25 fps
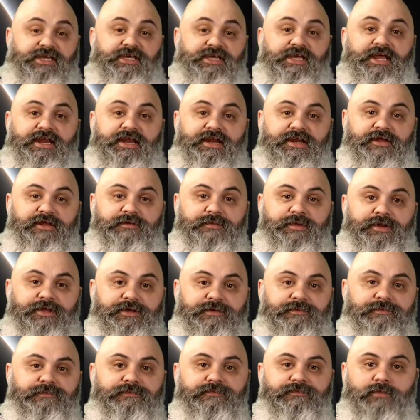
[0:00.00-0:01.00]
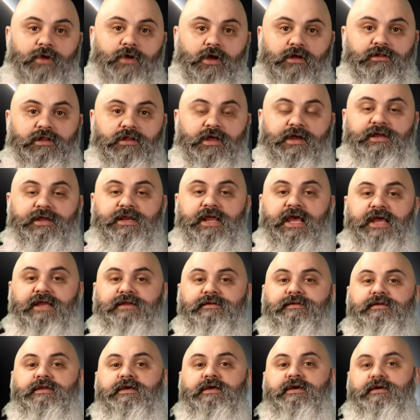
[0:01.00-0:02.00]
anonymity online.
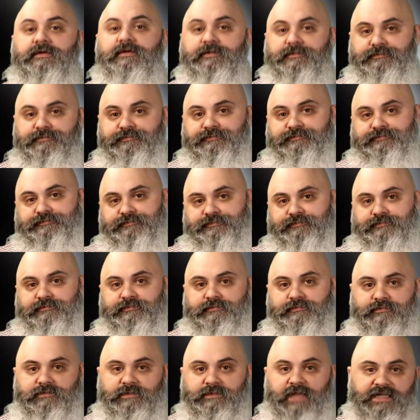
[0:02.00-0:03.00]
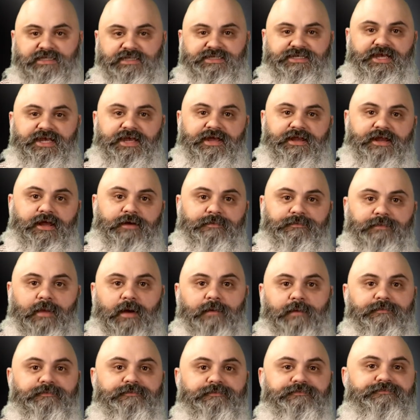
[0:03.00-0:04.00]
And that said, I'm
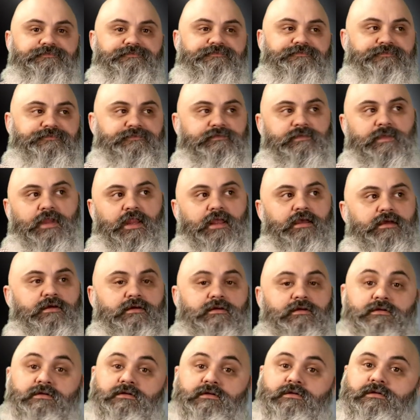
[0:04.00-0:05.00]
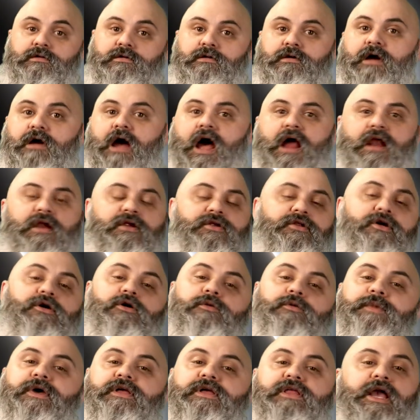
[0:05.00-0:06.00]
I'm I don't know,
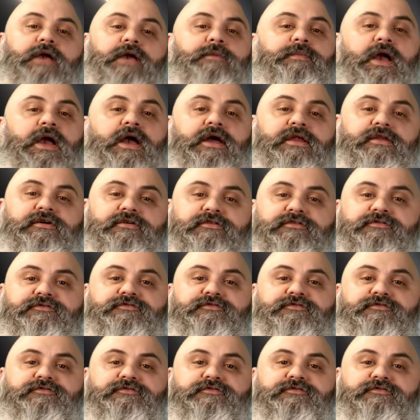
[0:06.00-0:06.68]
man. Like I'm kind of